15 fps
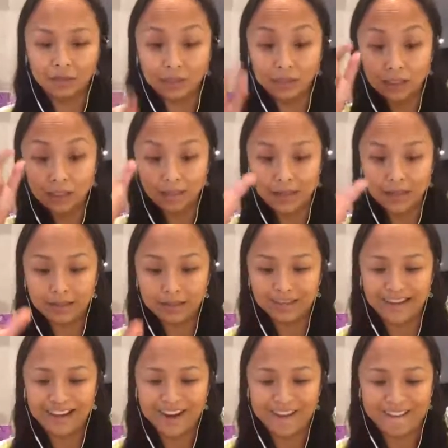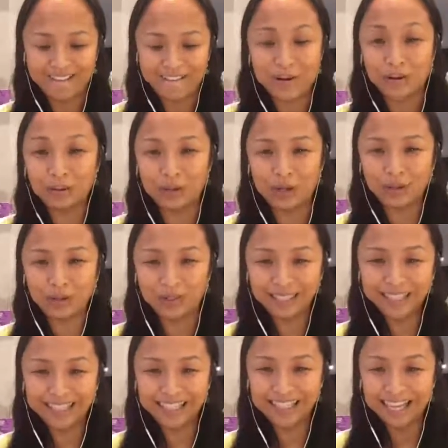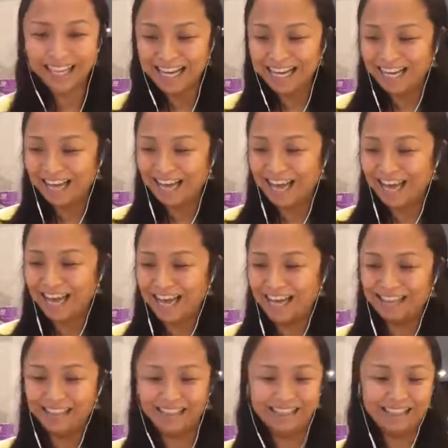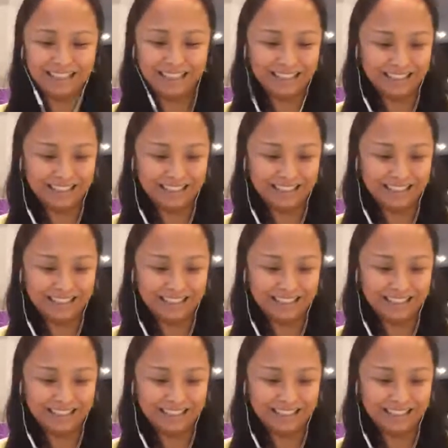just a little bit idea how feng shui work. And